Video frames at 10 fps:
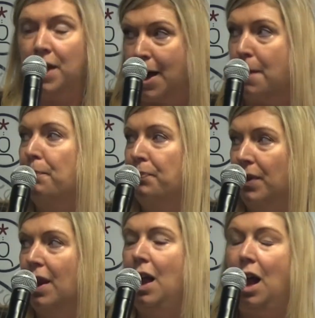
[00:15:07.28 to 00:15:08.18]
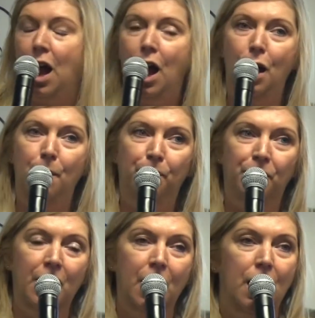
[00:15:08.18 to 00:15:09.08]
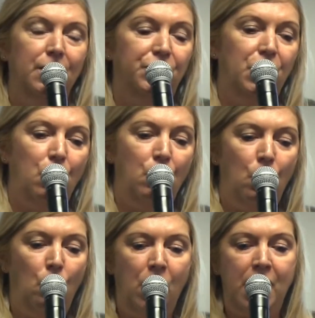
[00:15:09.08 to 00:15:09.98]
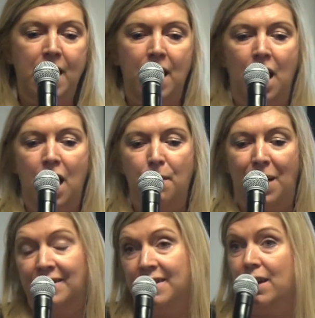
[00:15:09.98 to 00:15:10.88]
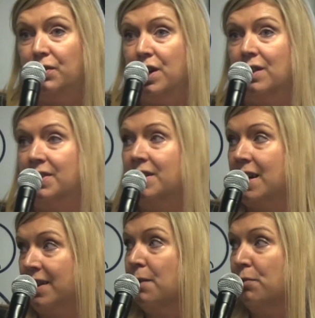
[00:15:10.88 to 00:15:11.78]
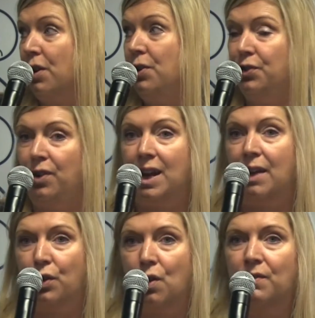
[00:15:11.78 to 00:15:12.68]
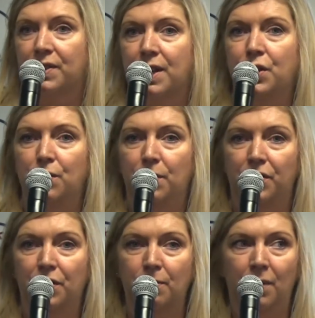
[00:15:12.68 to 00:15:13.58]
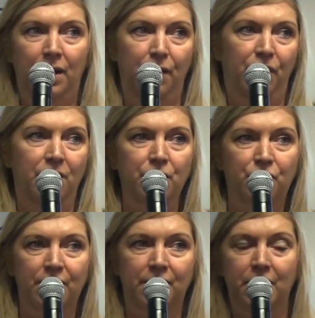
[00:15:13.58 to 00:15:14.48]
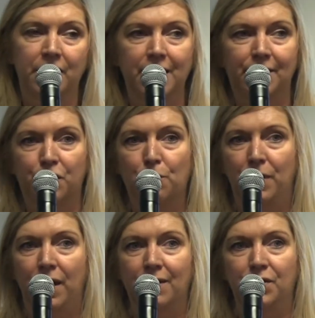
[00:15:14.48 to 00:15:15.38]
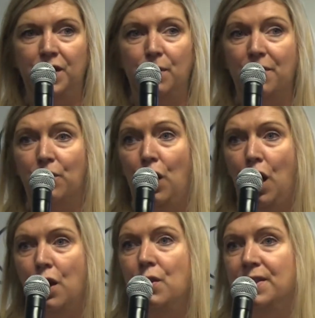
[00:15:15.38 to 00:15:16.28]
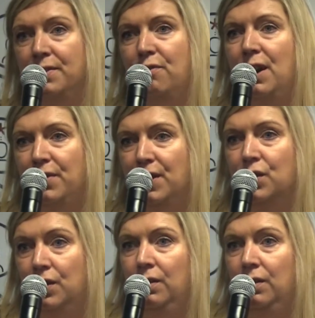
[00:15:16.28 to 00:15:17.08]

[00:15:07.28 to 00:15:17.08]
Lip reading: Yeah. So we ask the LDRs to take that approach, really, have a conversation with them, and if they're interested in these topics, we've got loads of relevant